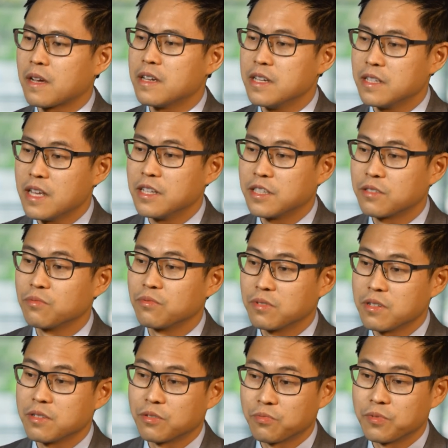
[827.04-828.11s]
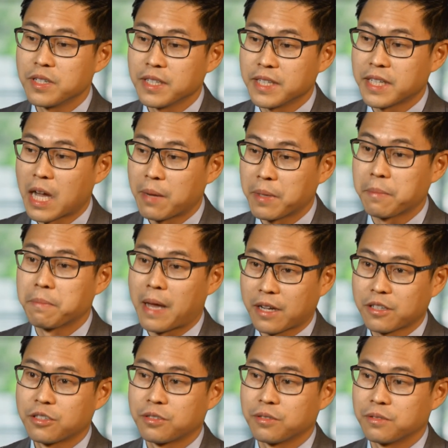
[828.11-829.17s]
It's really coming
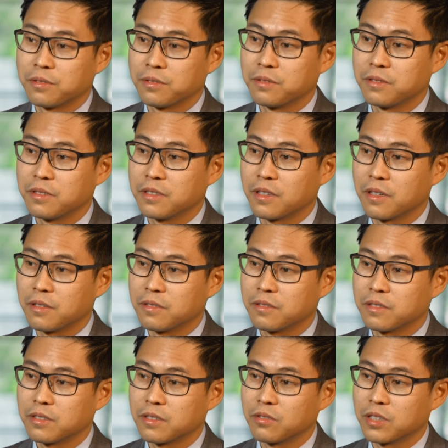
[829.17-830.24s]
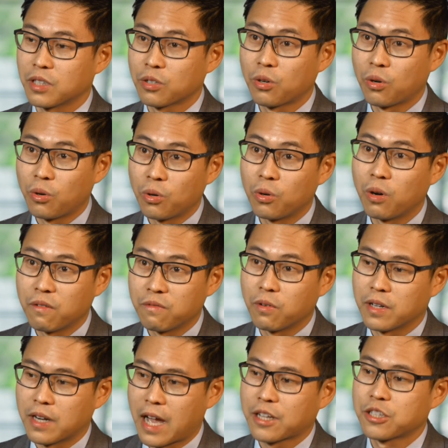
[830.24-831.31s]
back to the core of
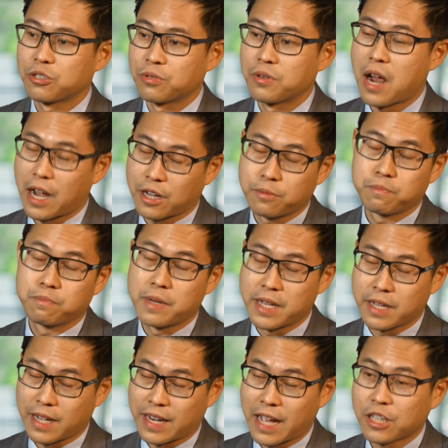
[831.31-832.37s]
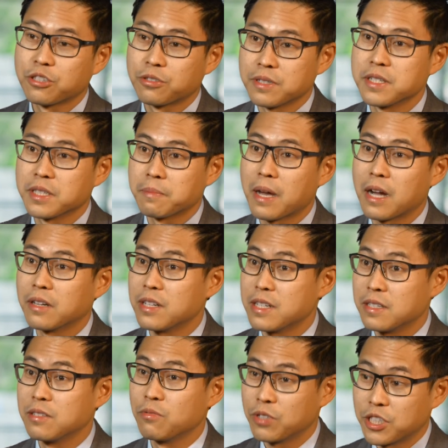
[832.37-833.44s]
what being an actuary is about,
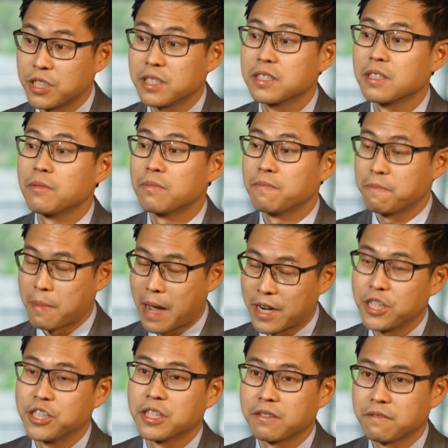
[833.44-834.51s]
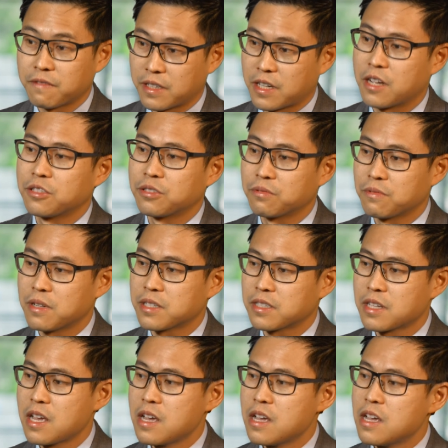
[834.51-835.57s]
which is managing financial risk.
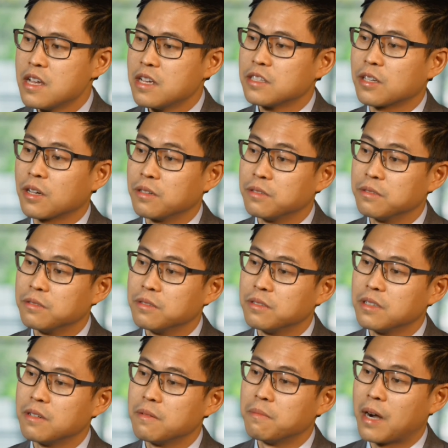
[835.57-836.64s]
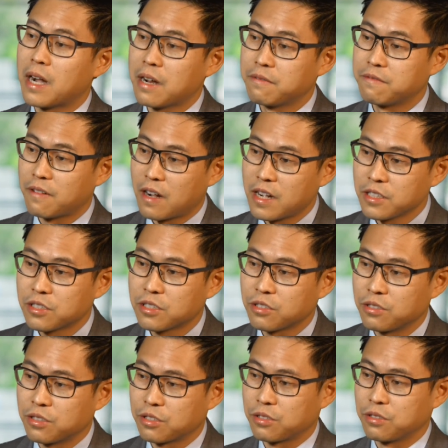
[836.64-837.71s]
So my advice to
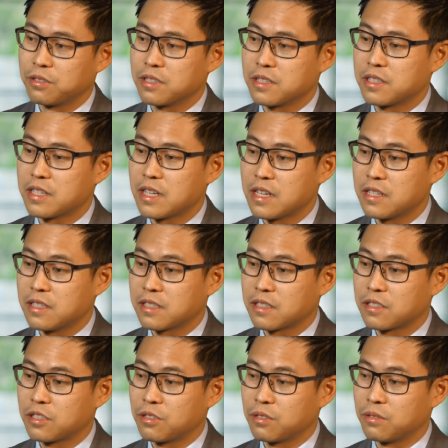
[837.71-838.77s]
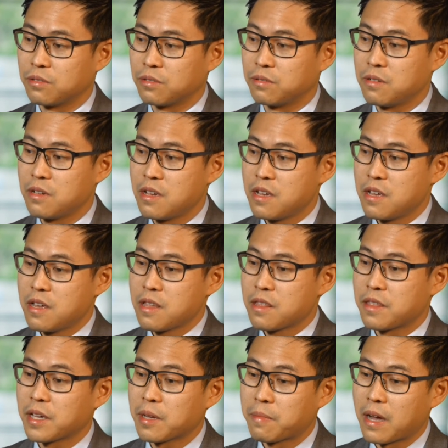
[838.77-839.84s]
students is to
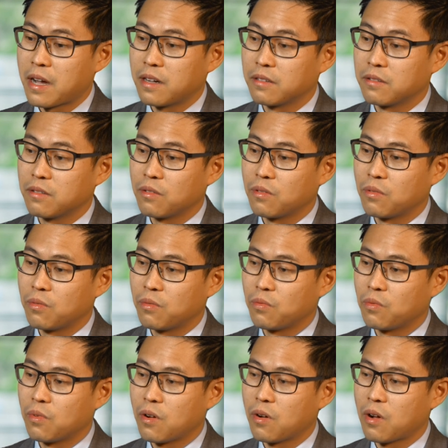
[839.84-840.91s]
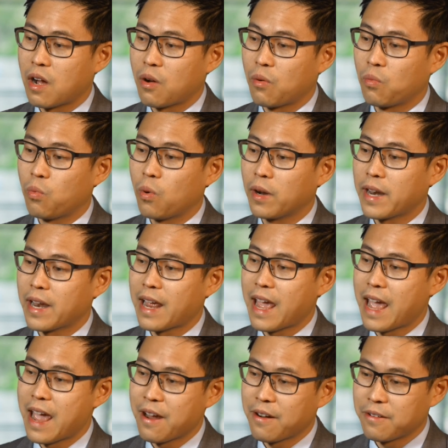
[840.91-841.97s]
think about what
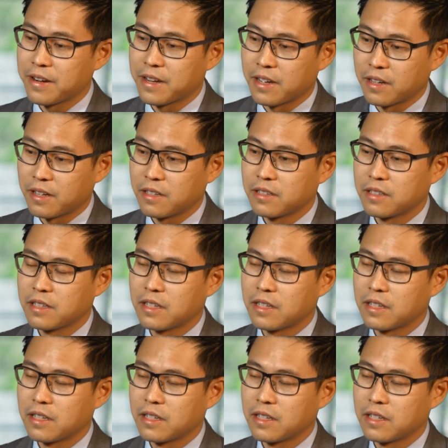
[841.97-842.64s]
area